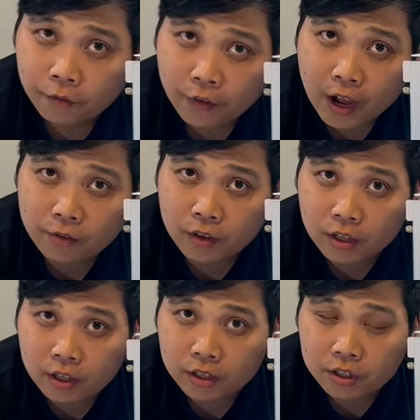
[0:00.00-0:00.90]

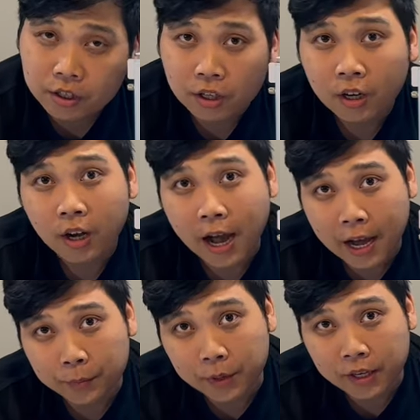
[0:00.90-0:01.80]
5-inch
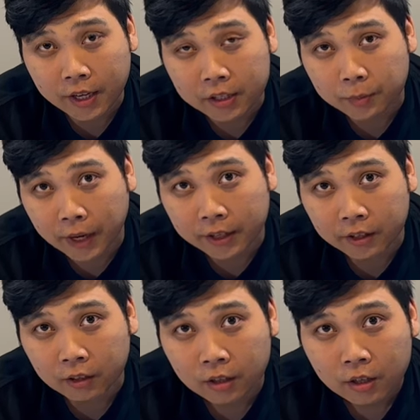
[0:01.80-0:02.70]
IPS
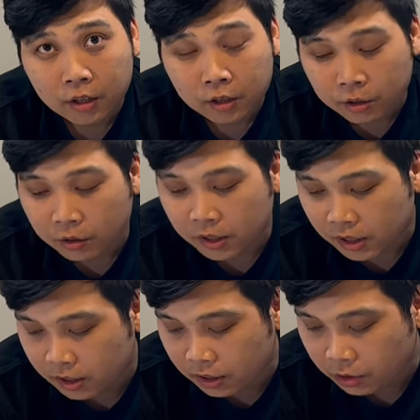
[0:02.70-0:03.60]
panel. So this
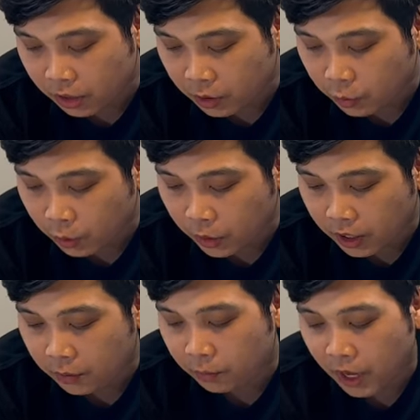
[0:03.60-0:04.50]
is a screen where we
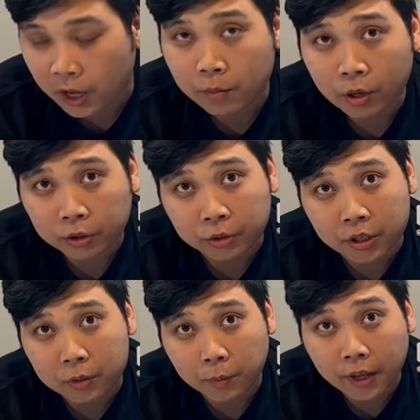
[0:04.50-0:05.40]
can be able to
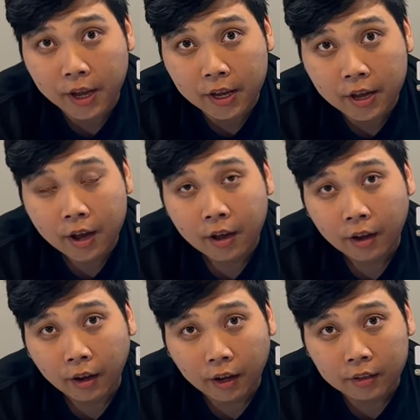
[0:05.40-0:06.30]
display
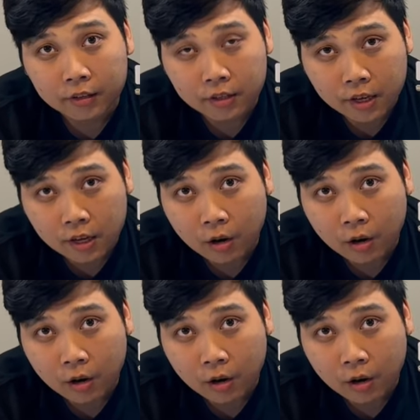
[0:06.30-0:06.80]
and see